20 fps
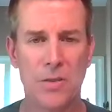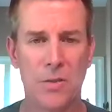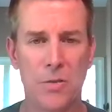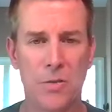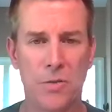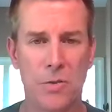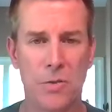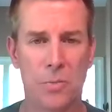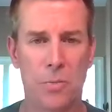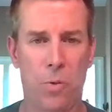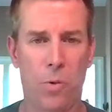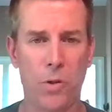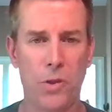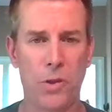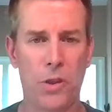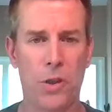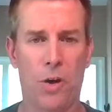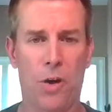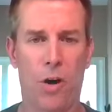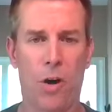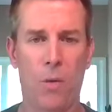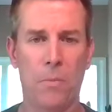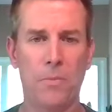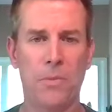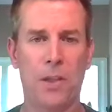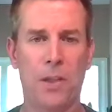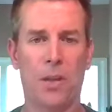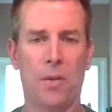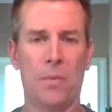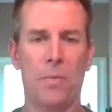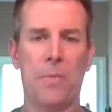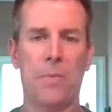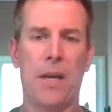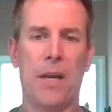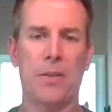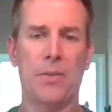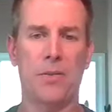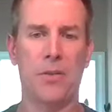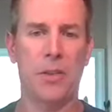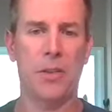to support your arms a little
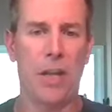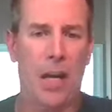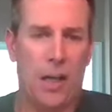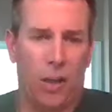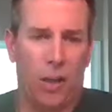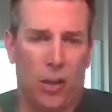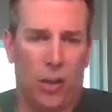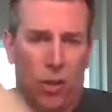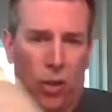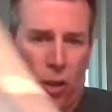better so you're not